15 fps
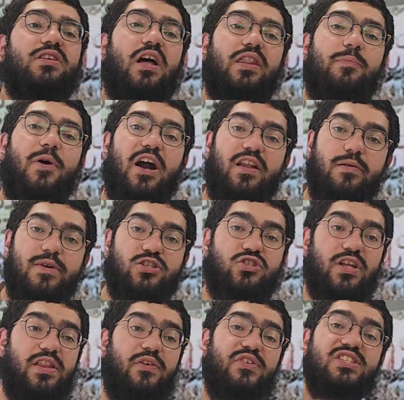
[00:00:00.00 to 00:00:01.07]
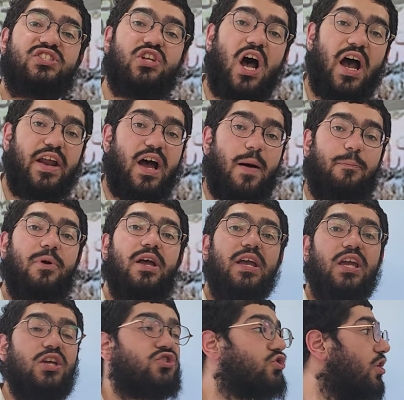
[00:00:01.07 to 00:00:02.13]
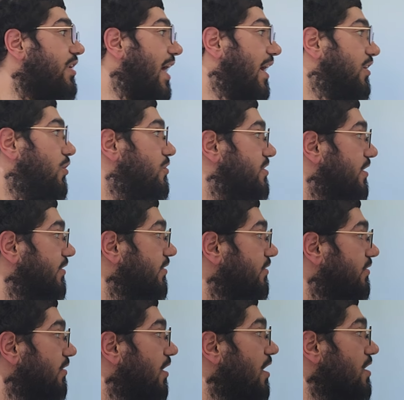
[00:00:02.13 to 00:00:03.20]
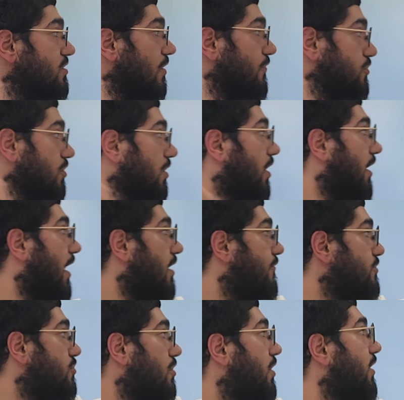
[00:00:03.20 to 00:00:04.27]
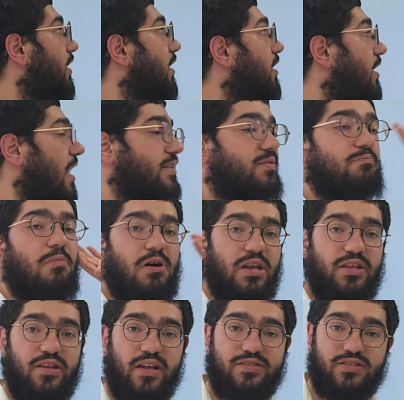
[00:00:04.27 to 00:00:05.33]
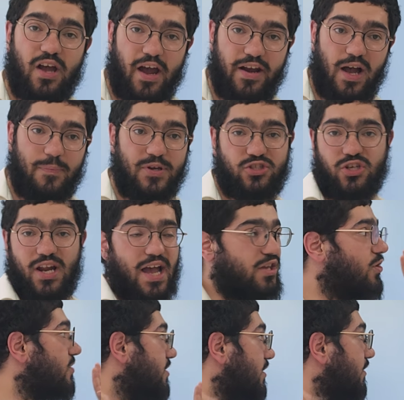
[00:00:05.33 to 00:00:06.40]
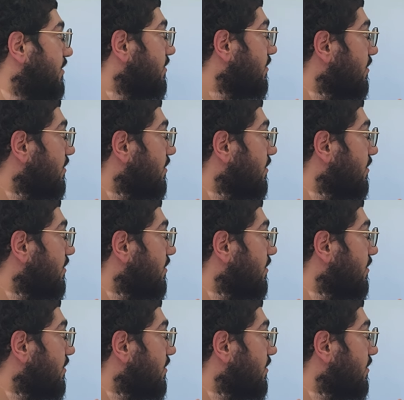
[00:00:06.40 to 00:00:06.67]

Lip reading: on the part of the Mishnah that if it's tied up, he should not use it. So if a shulchani gets money that's tied up, he should not use it.